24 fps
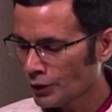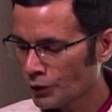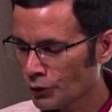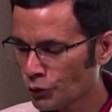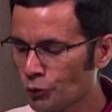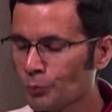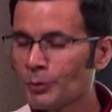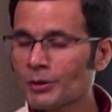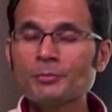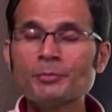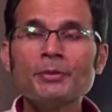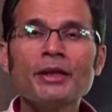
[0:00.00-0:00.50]

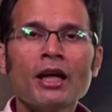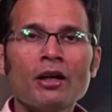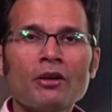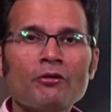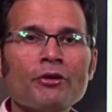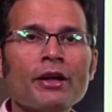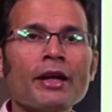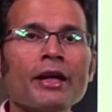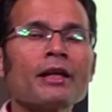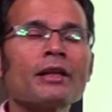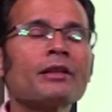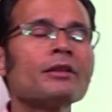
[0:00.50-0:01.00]
You must be
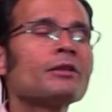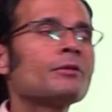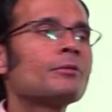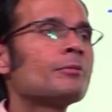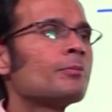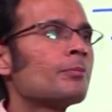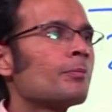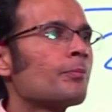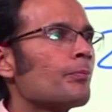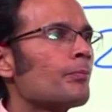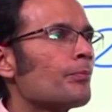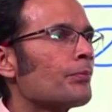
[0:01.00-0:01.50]
aware,
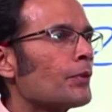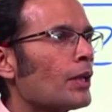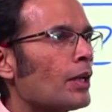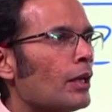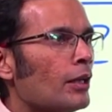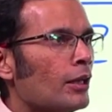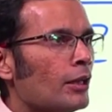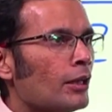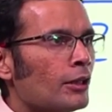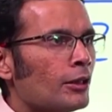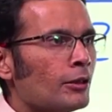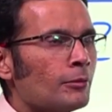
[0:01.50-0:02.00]

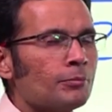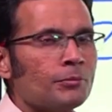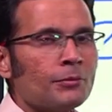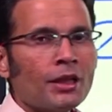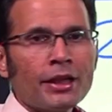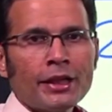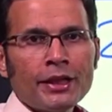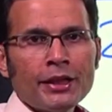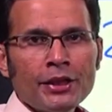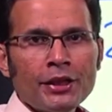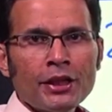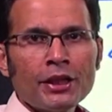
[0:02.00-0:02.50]

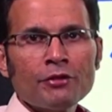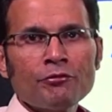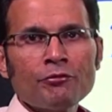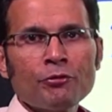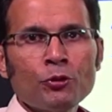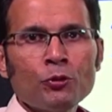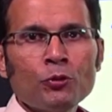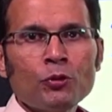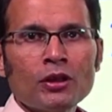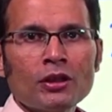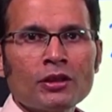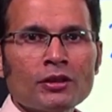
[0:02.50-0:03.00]
the Indian
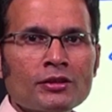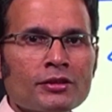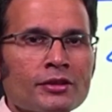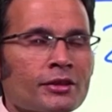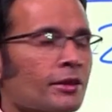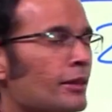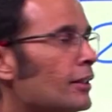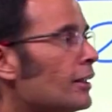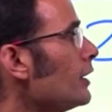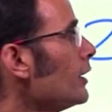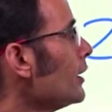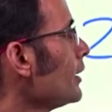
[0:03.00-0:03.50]

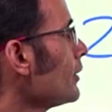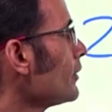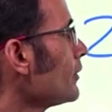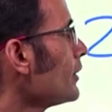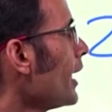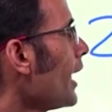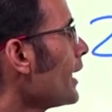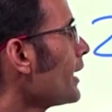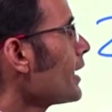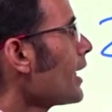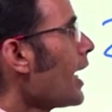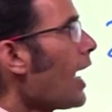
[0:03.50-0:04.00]
viewers,
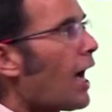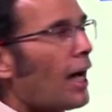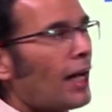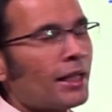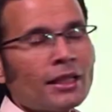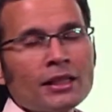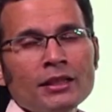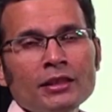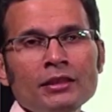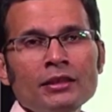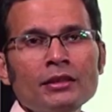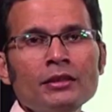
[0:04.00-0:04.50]
that
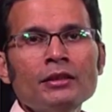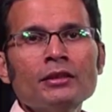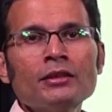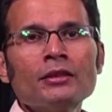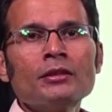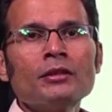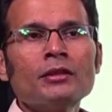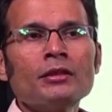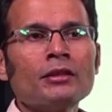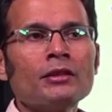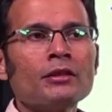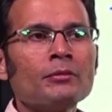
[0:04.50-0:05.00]
Anand
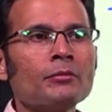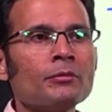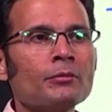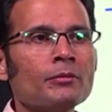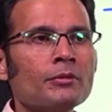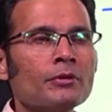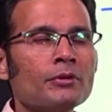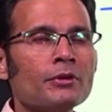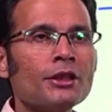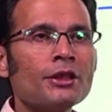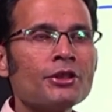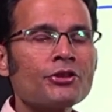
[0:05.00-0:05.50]

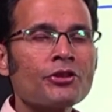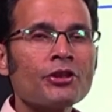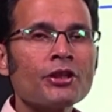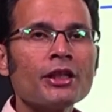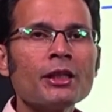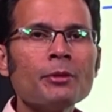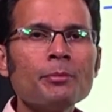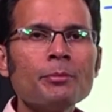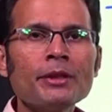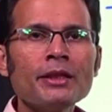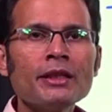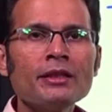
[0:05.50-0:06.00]

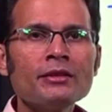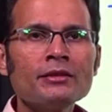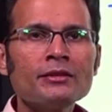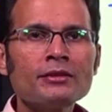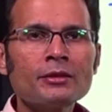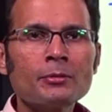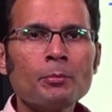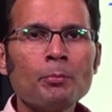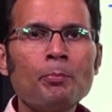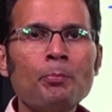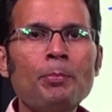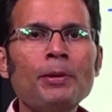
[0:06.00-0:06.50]
literally
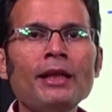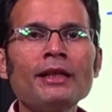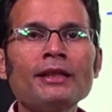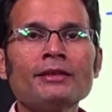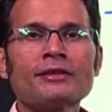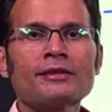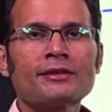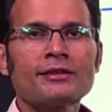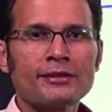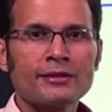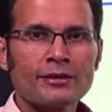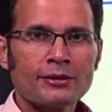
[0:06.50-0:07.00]
means
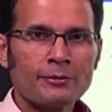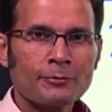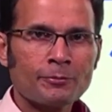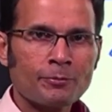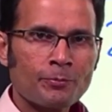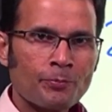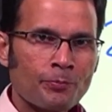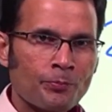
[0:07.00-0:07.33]
bliss.